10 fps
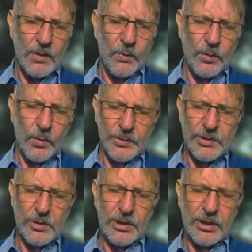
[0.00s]
We're
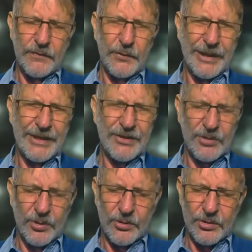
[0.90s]
always looking for
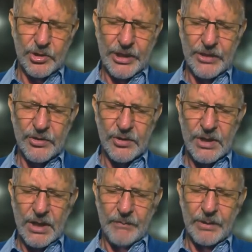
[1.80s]
external changes,
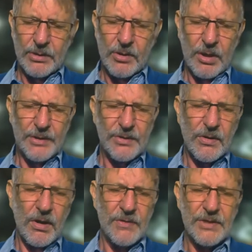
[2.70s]
but God is
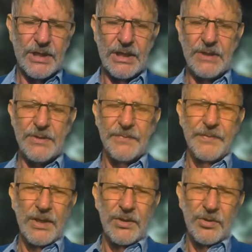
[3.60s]
asking us
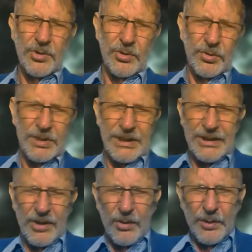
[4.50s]
to,
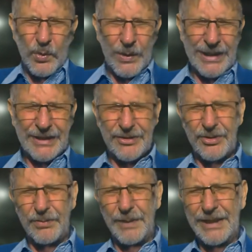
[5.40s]
are we willing to
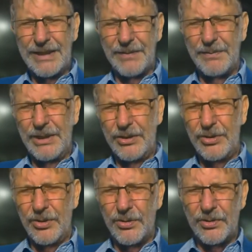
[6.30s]
make some
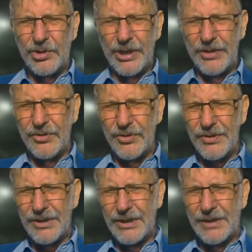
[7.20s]
internal changes?